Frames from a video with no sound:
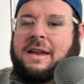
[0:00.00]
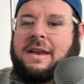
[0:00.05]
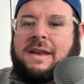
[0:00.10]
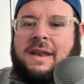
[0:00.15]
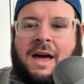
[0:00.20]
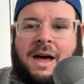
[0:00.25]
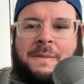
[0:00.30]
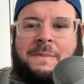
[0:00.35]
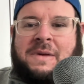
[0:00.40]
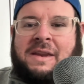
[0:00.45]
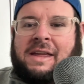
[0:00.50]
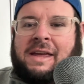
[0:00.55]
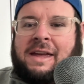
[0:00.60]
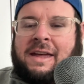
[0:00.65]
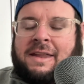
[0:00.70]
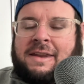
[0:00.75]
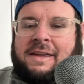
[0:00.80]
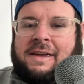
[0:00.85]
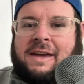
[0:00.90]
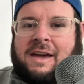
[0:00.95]
Not many
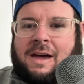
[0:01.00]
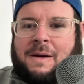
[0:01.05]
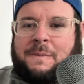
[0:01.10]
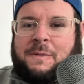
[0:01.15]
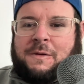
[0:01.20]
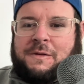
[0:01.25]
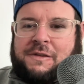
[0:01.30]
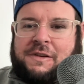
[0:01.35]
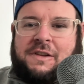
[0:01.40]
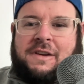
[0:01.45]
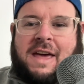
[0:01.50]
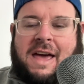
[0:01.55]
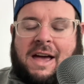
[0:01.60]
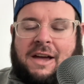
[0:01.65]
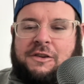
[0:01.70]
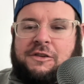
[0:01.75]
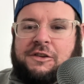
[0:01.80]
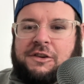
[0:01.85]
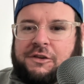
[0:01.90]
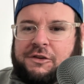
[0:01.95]
handicappers can
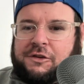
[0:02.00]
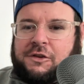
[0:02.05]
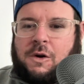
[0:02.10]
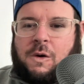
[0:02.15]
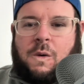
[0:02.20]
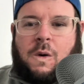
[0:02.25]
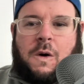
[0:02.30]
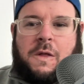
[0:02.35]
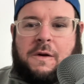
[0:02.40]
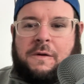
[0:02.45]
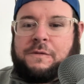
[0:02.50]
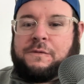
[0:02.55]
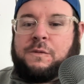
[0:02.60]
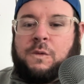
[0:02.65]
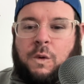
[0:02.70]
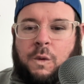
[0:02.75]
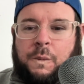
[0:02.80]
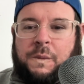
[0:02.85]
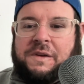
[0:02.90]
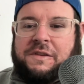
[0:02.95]
actually show their
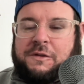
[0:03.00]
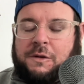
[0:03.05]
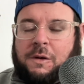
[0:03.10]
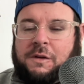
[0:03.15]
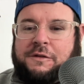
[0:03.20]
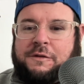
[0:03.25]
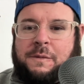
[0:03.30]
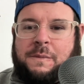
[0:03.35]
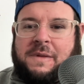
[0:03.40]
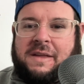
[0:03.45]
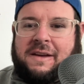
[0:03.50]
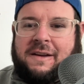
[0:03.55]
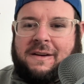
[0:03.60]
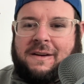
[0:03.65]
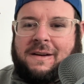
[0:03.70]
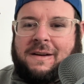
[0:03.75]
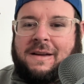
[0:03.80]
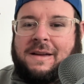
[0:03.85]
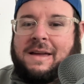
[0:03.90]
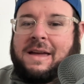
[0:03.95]
full results from the
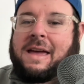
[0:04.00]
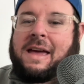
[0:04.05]
year